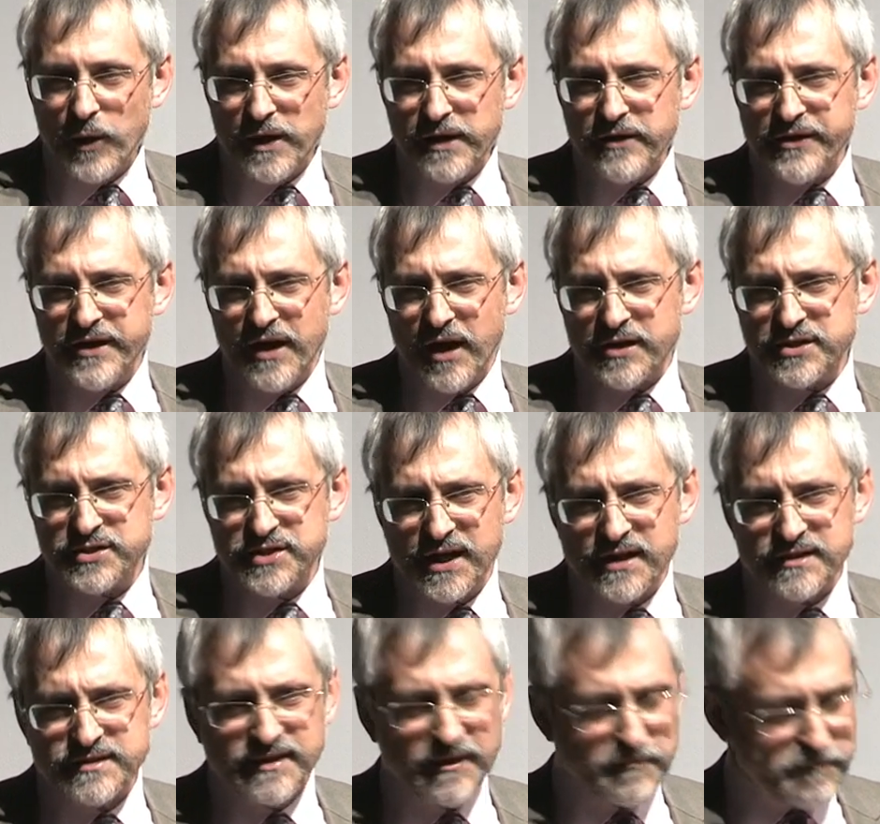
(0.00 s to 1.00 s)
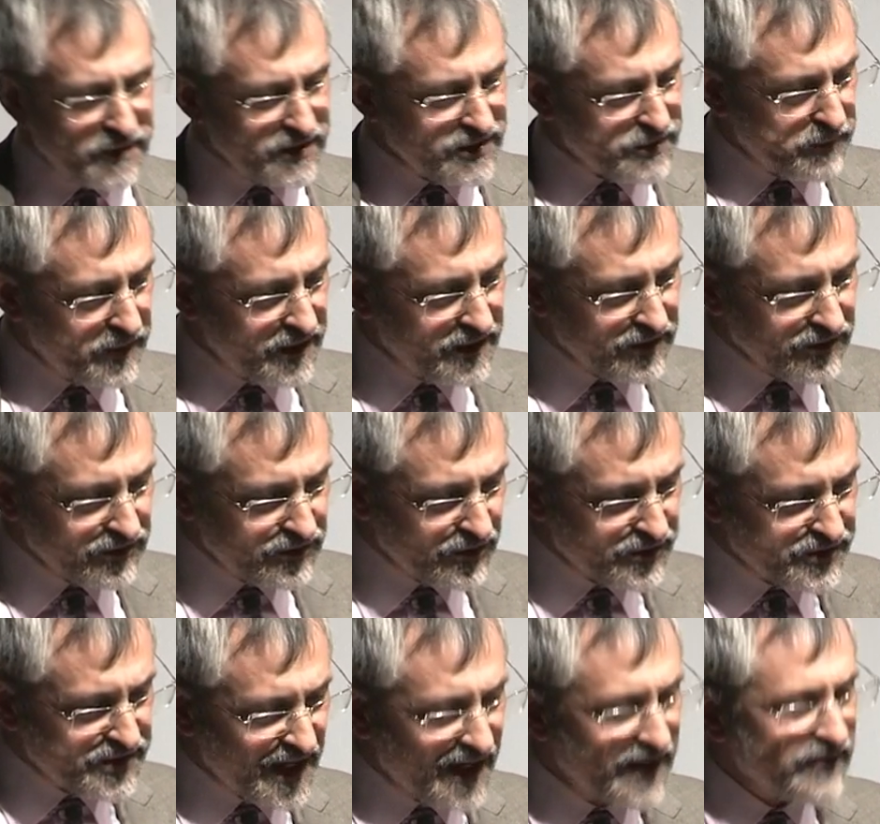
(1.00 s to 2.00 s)
One of the architects I've been speaking
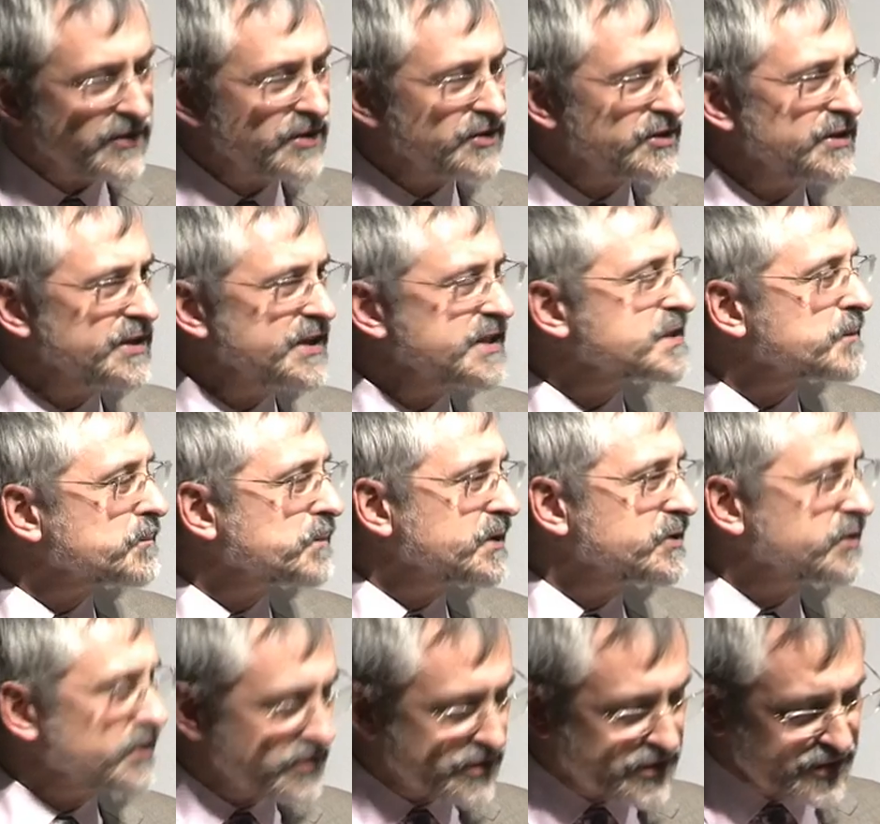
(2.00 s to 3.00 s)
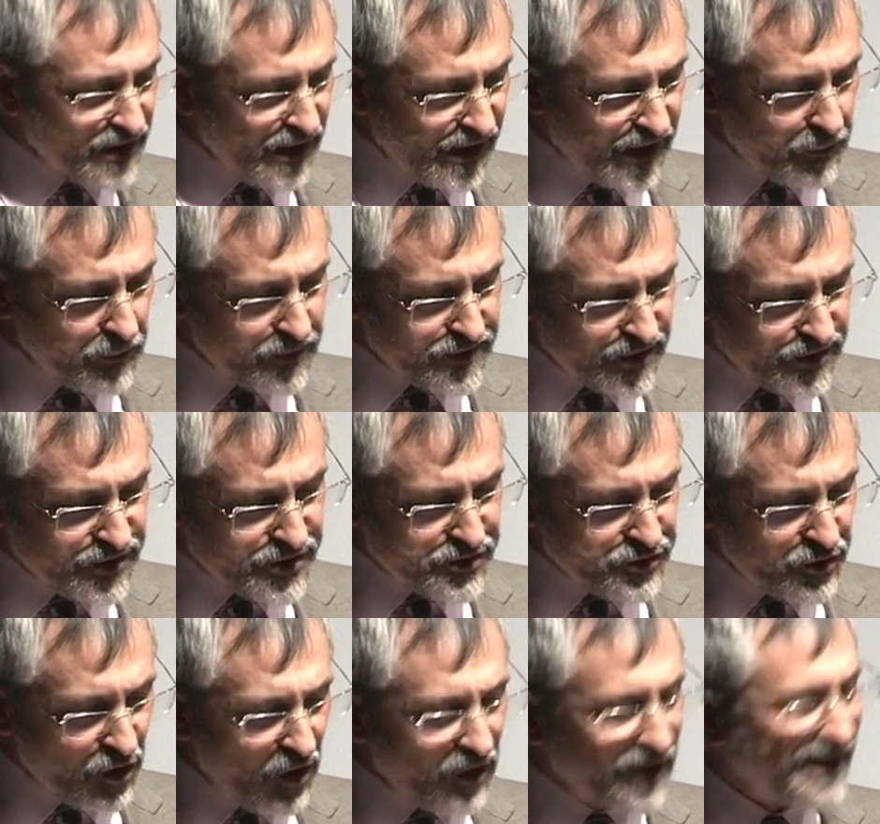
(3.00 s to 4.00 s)
to said that, in his opinion, Stirling was a
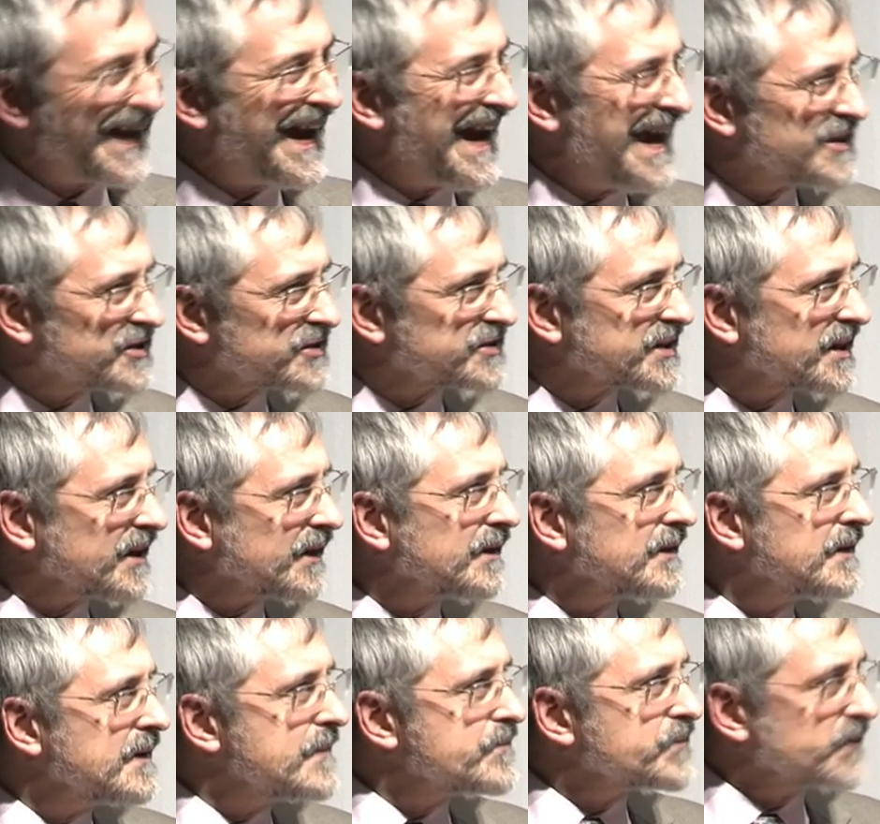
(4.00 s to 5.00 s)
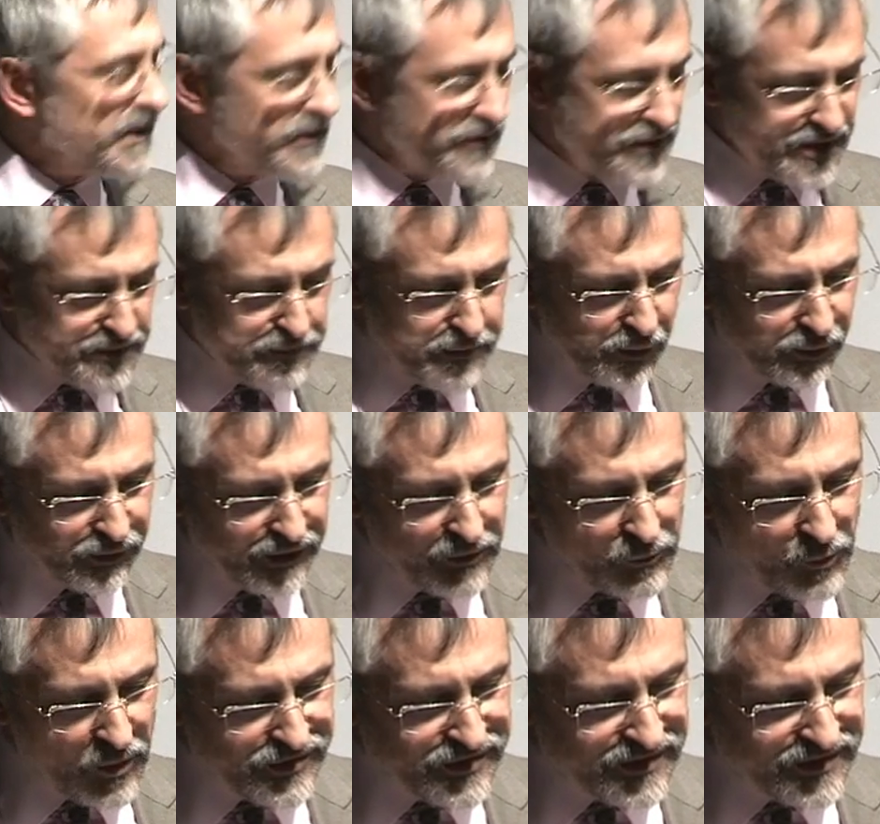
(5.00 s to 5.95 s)
strong editor and this building